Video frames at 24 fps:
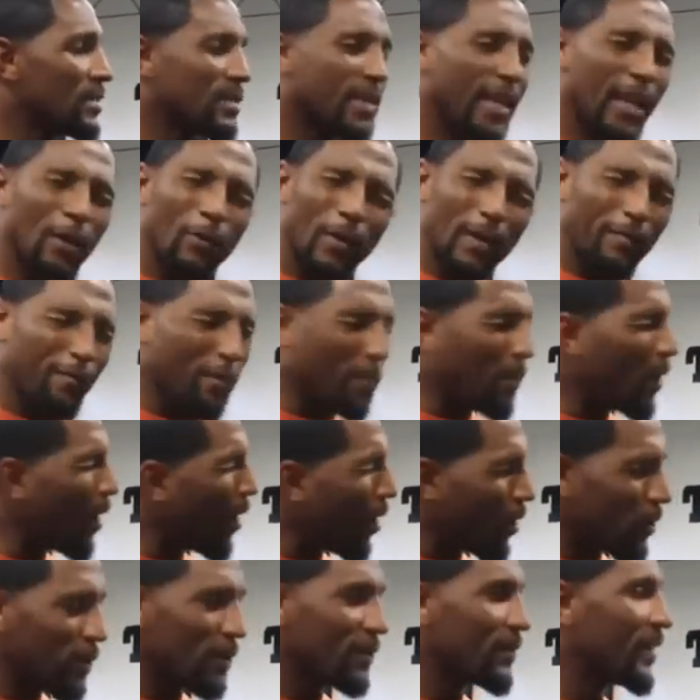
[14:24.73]
Stay away from
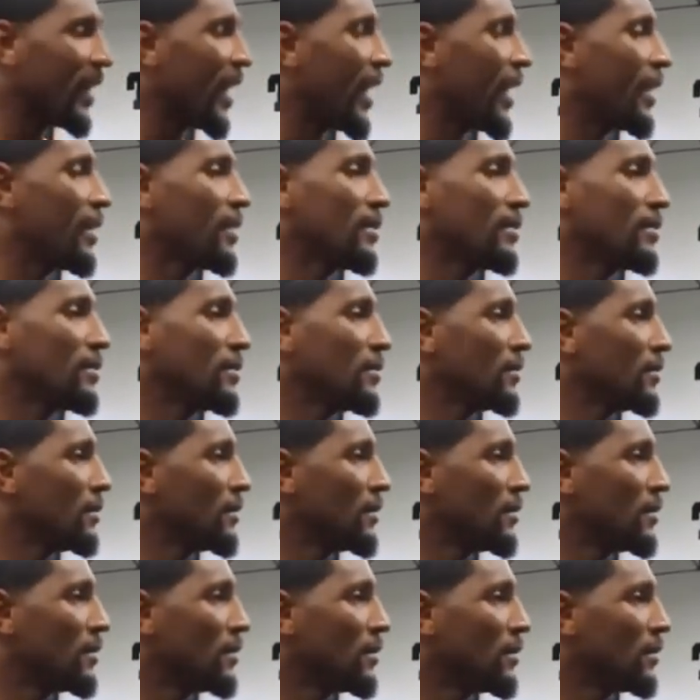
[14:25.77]
all of
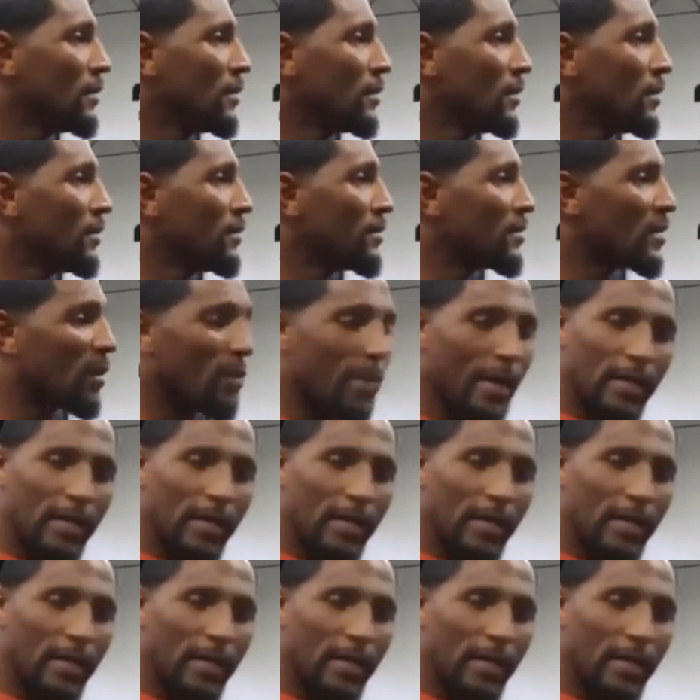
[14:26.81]
that.